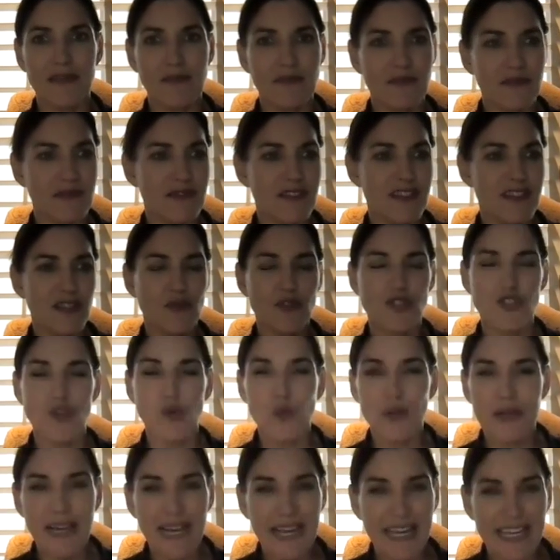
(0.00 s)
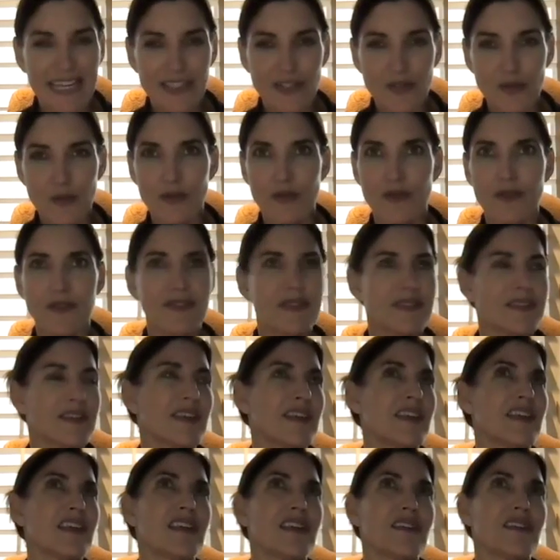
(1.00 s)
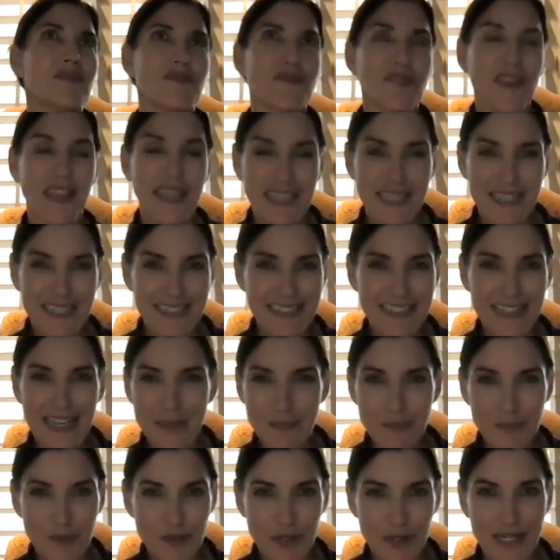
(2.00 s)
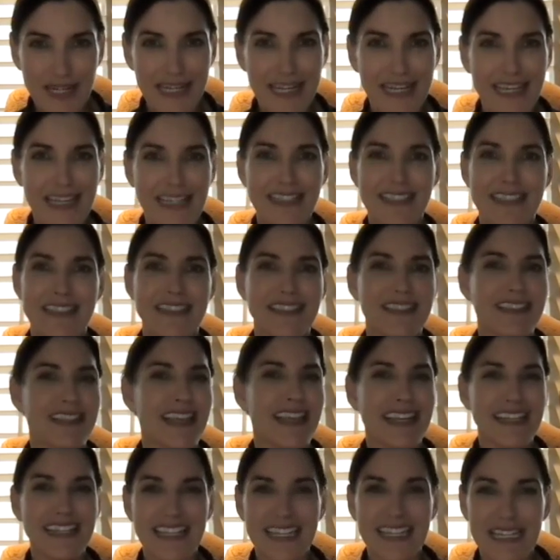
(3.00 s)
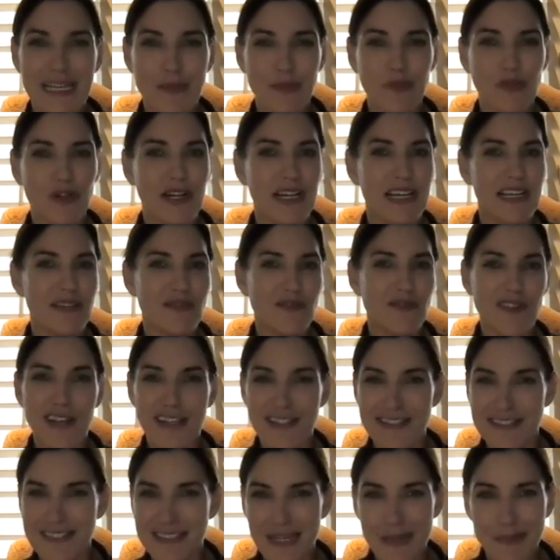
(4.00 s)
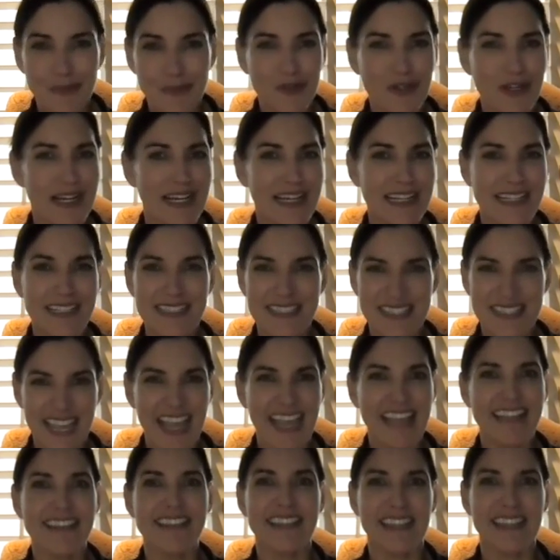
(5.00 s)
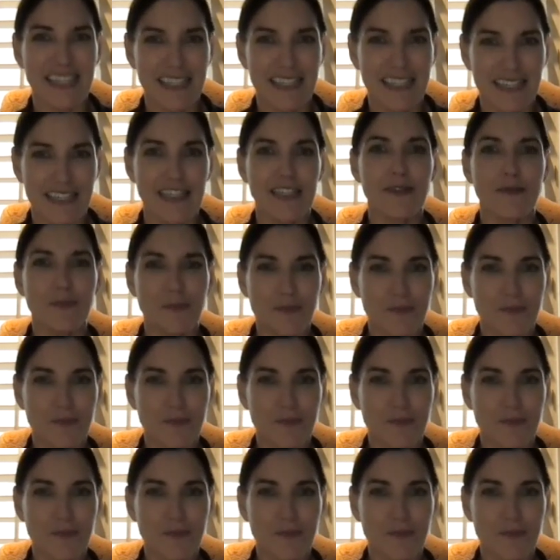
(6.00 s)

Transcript: So door handles, fan upgrades, lighting upgrade, faucet upgrades as needed.